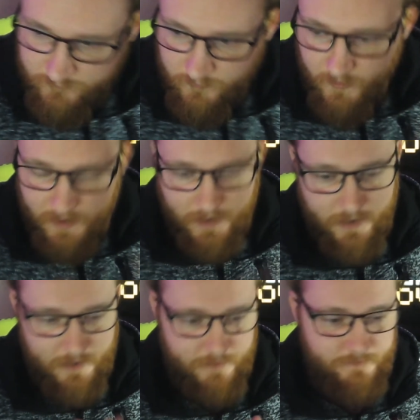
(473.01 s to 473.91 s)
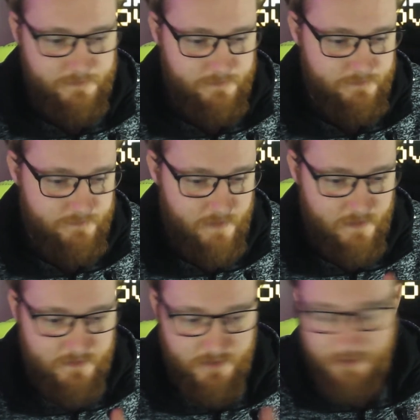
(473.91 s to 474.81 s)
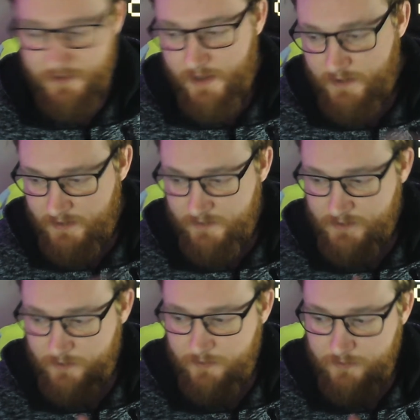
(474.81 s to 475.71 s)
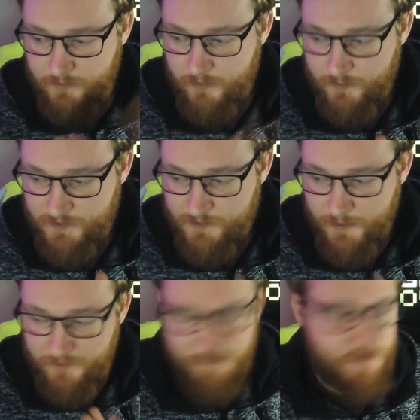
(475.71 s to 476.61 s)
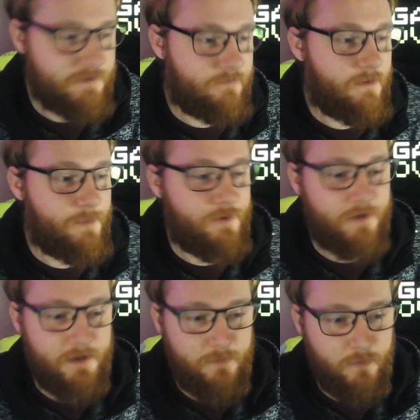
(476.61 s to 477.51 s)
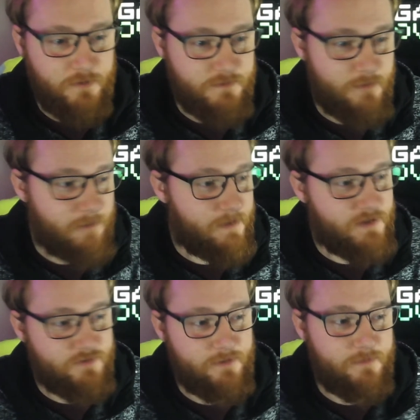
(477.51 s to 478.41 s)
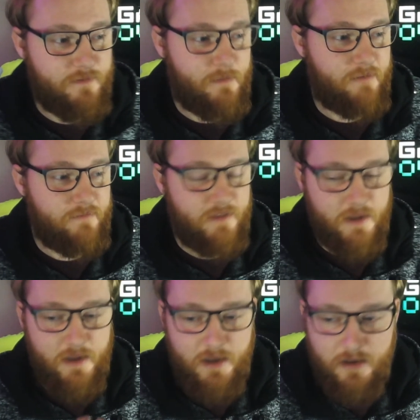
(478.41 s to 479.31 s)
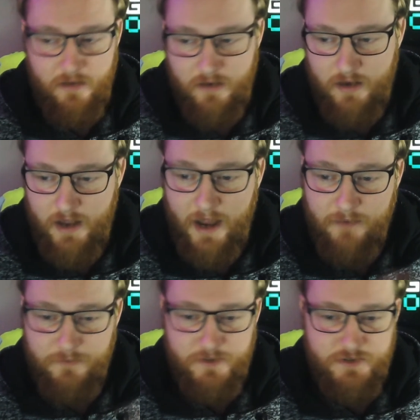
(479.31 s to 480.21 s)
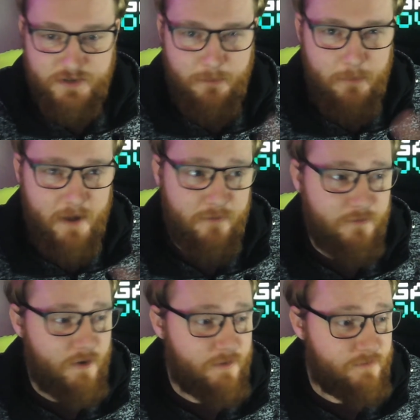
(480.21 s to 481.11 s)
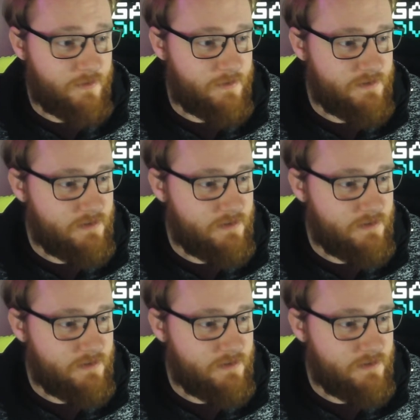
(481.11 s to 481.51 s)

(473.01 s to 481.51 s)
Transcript: so on the 21st of February was my best stream of the month. I averaged about 5 viewers